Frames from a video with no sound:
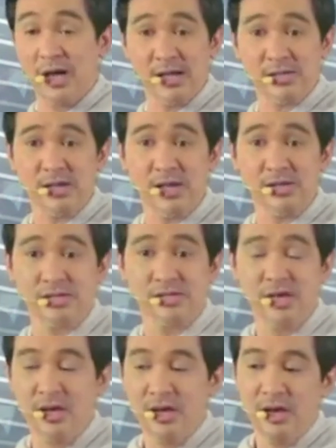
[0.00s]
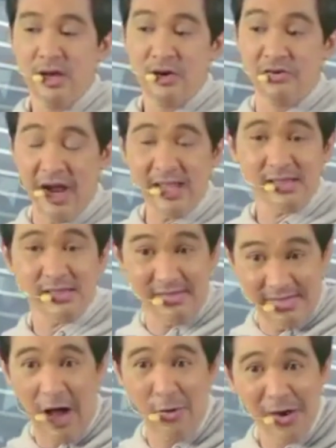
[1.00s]
as his great
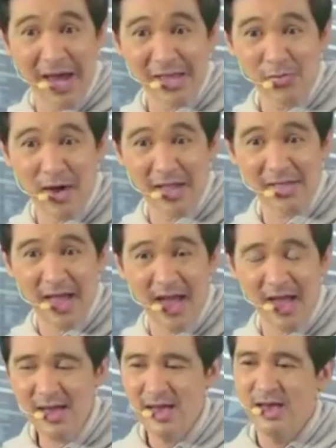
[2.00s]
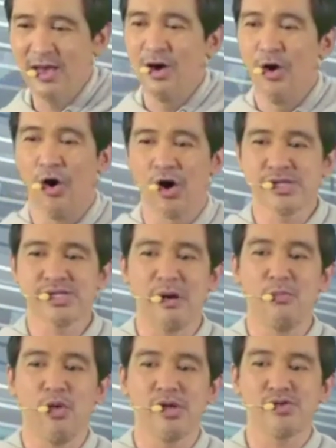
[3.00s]
downline one day, or
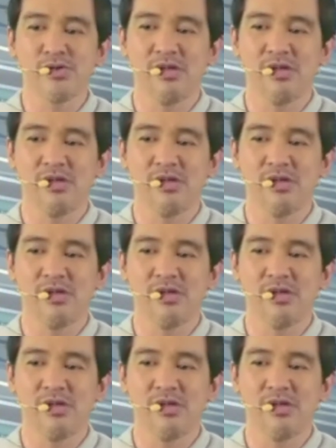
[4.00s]
someone to